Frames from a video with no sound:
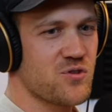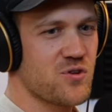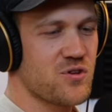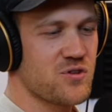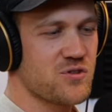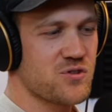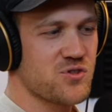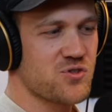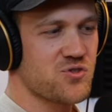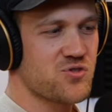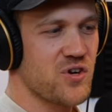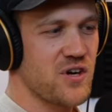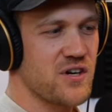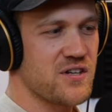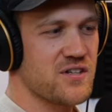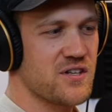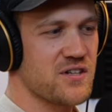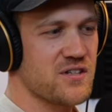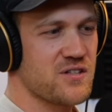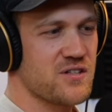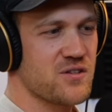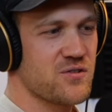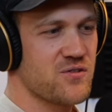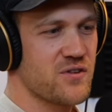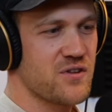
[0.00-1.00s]

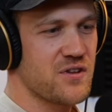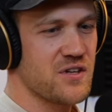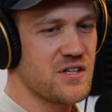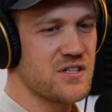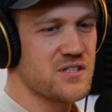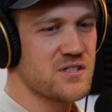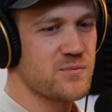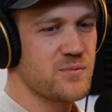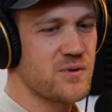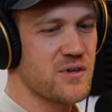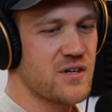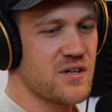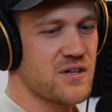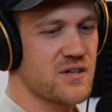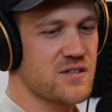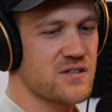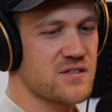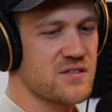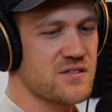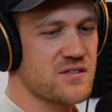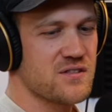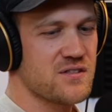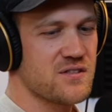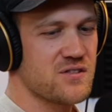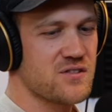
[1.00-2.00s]
constricted to release
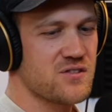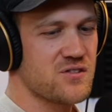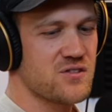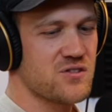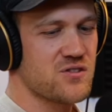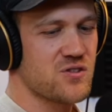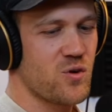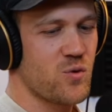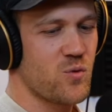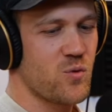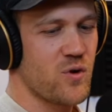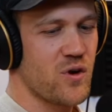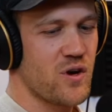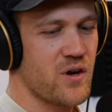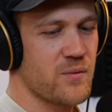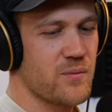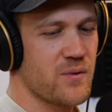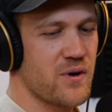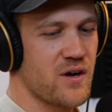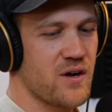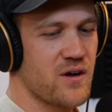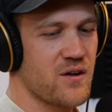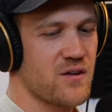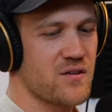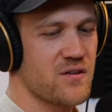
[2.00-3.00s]
because you're just so worried
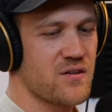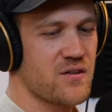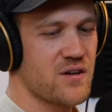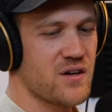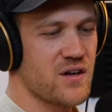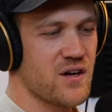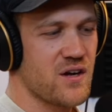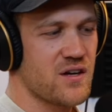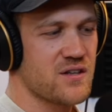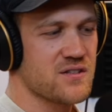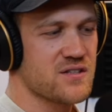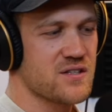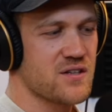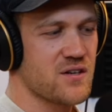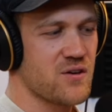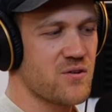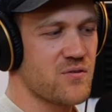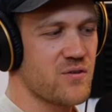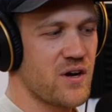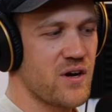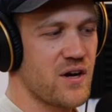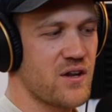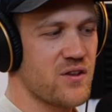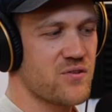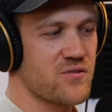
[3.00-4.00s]
about the content
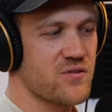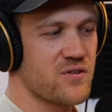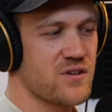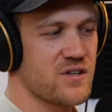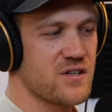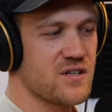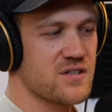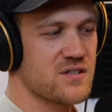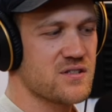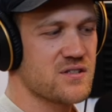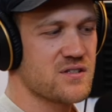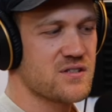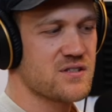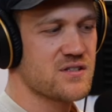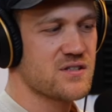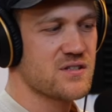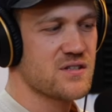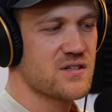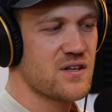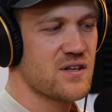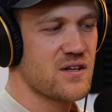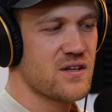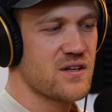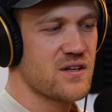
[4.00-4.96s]
around the release.